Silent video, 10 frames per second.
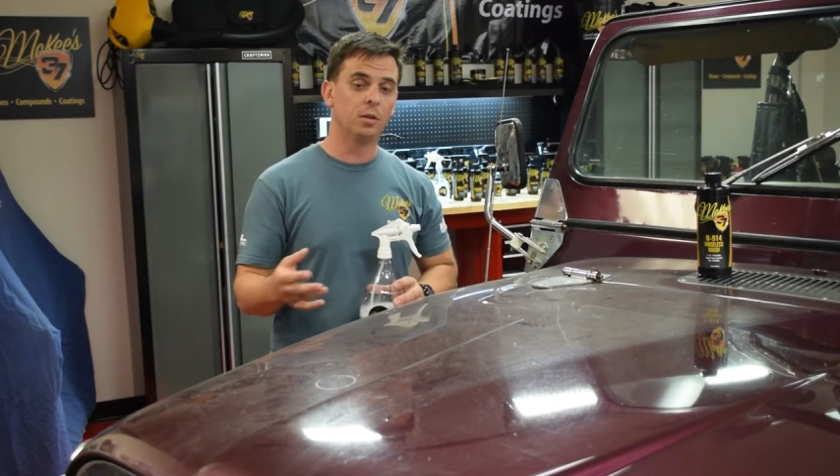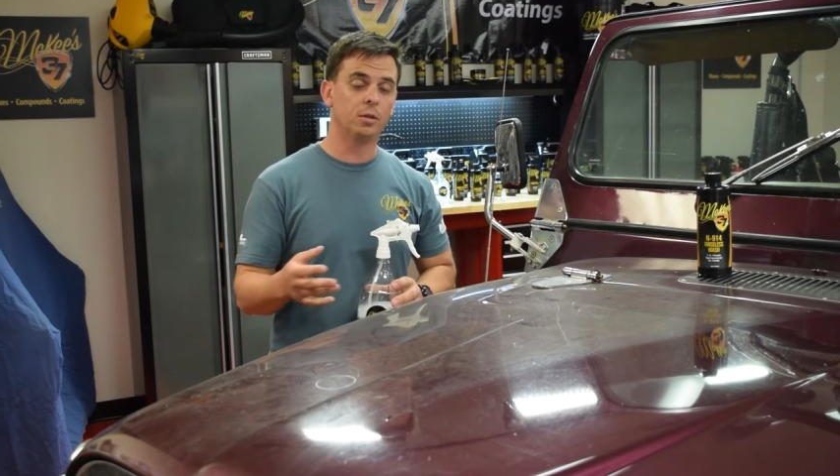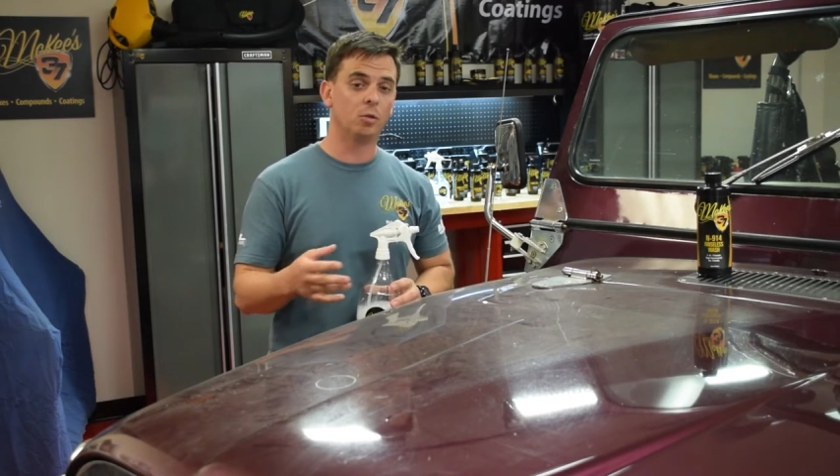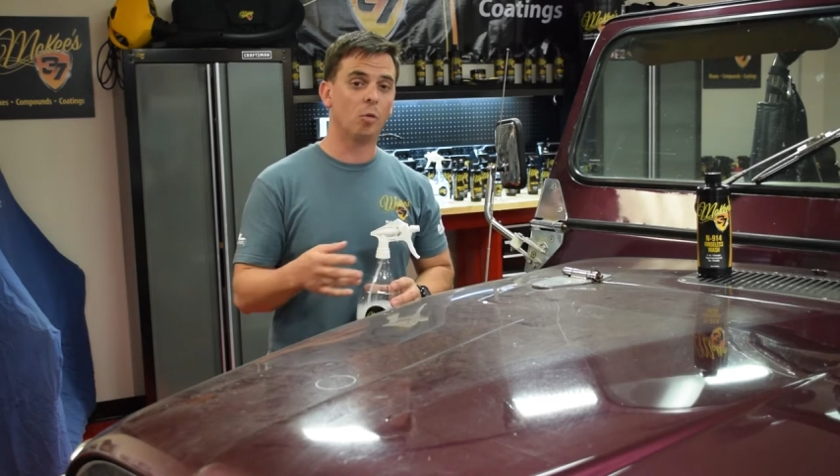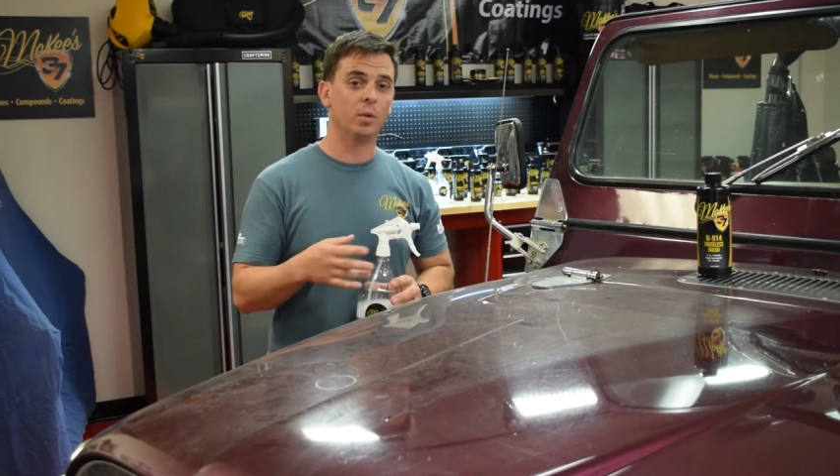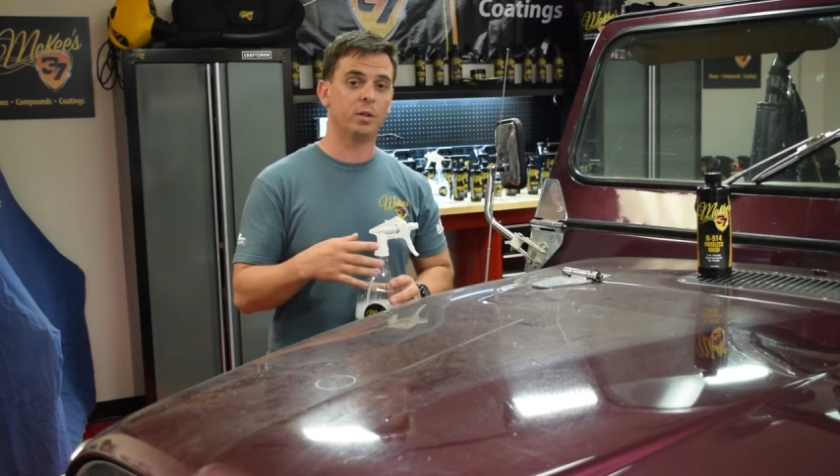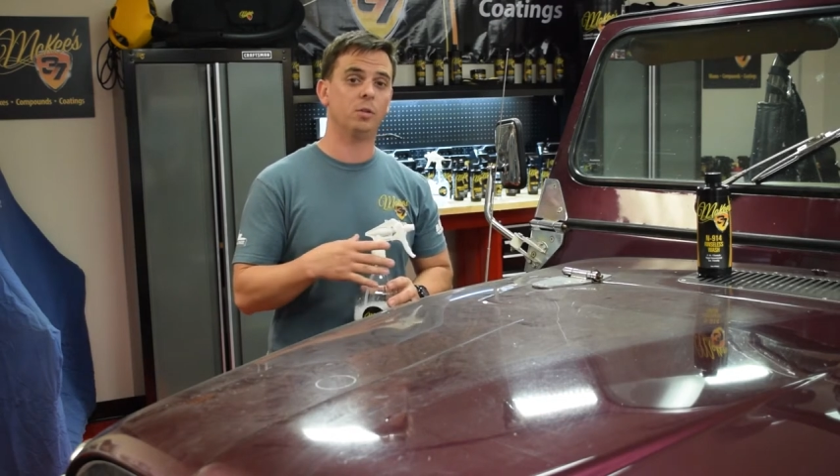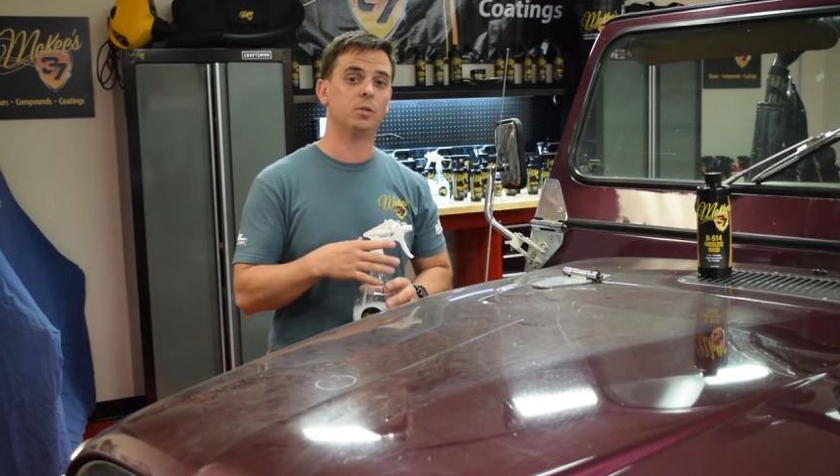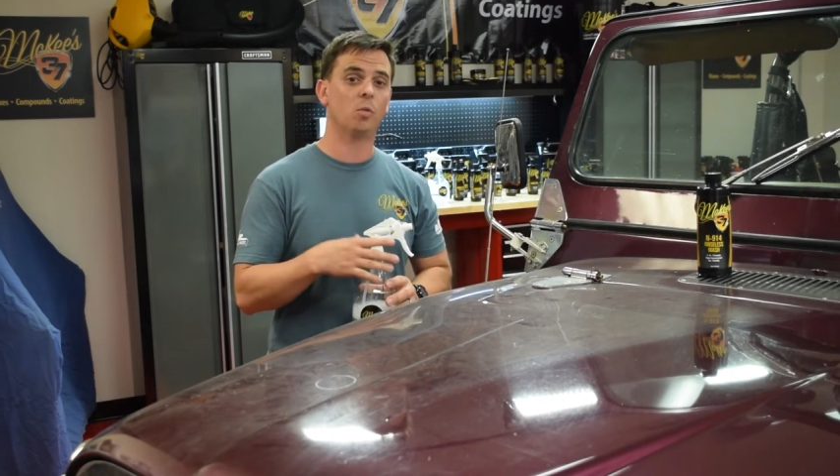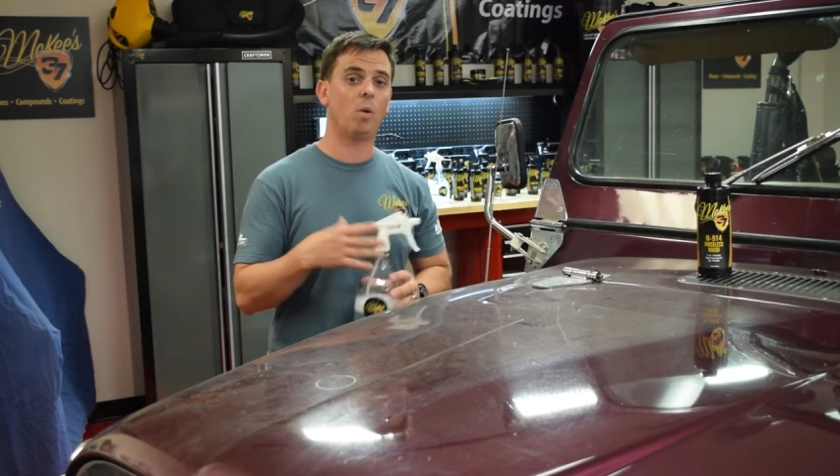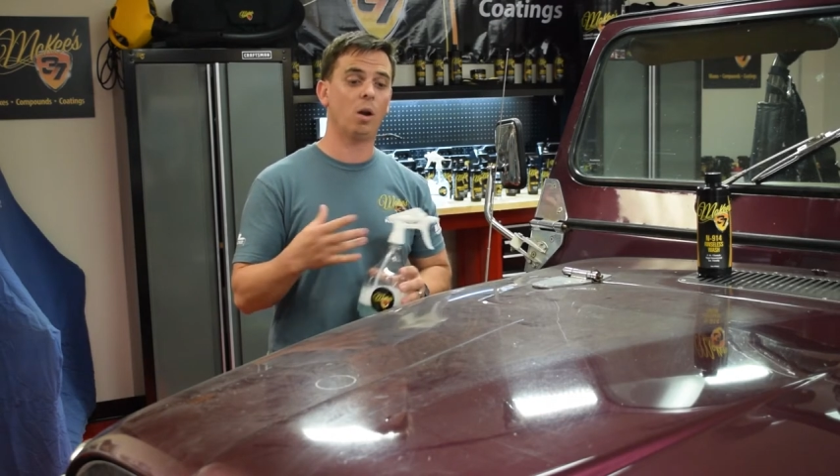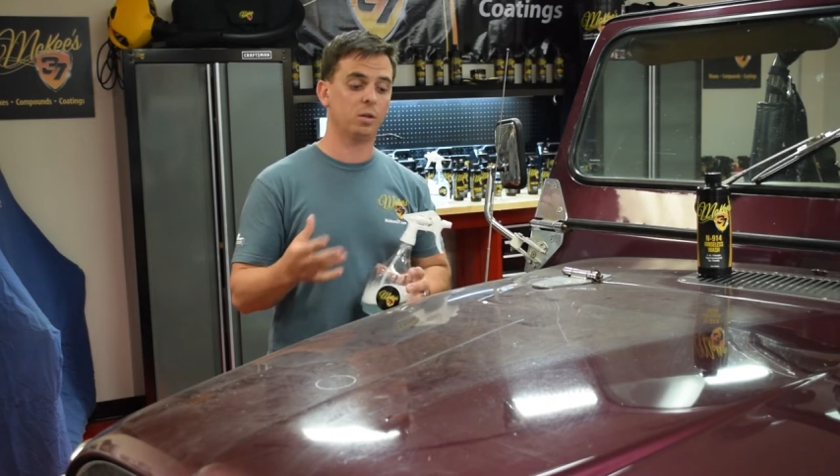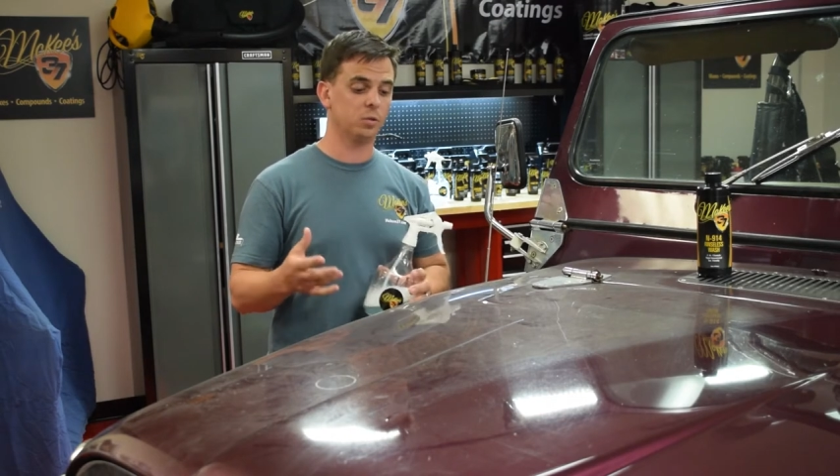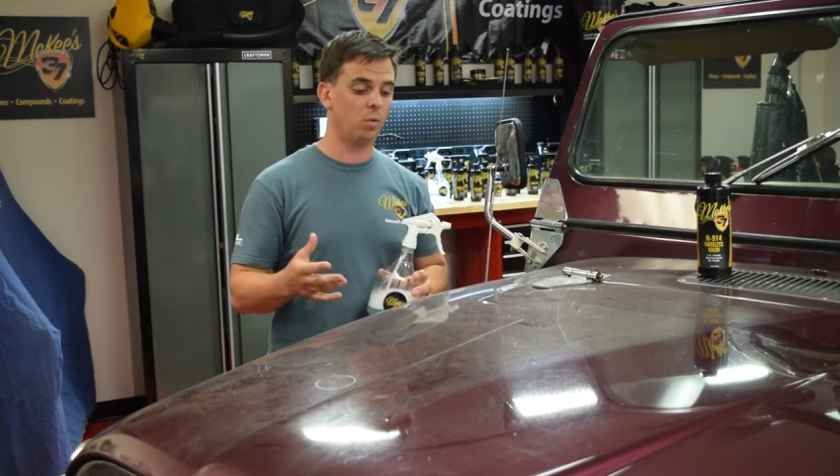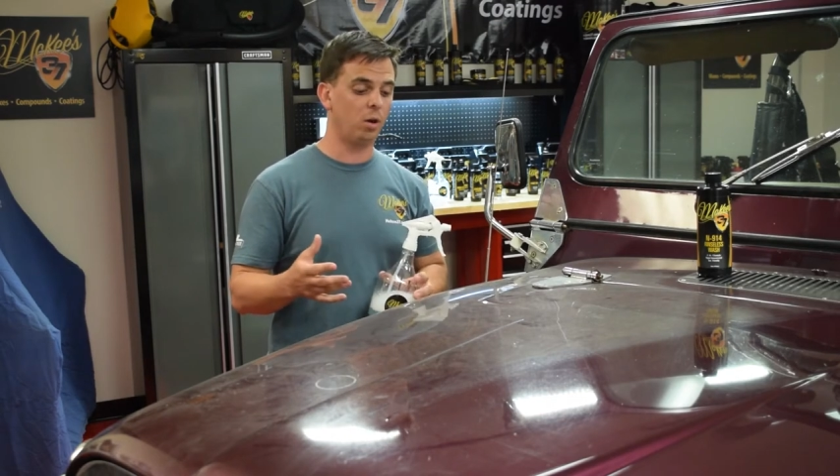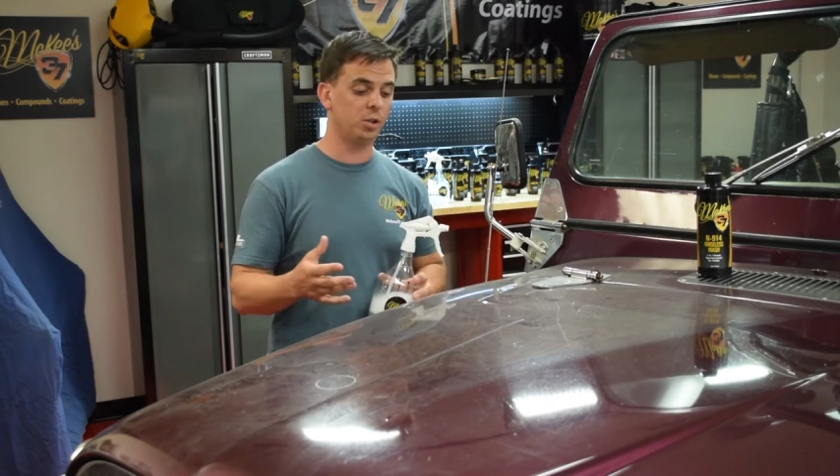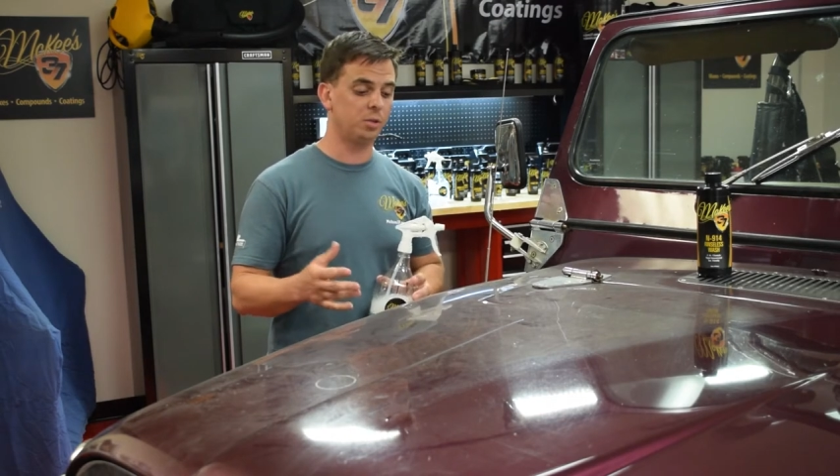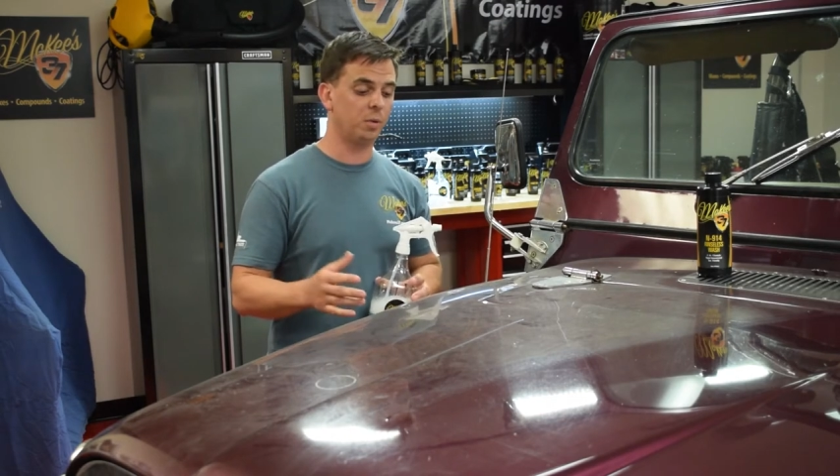to normally use a waterless wash,